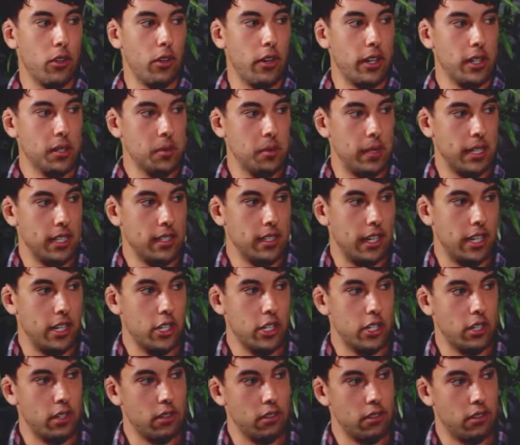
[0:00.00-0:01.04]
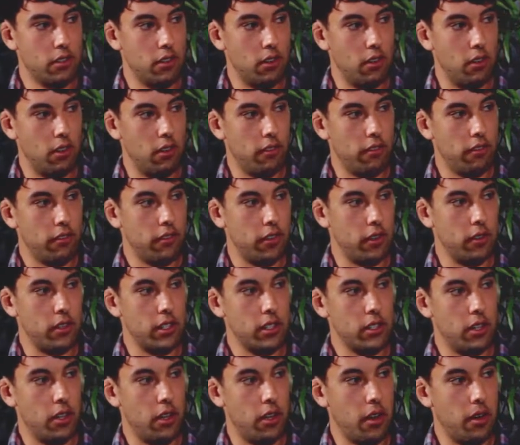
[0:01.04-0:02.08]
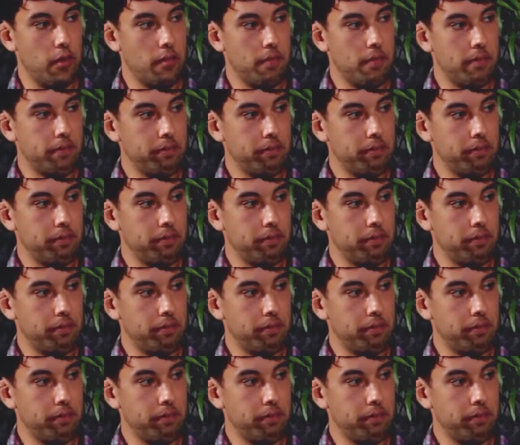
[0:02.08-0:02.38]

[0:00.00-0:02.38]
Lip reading: expectation of a return?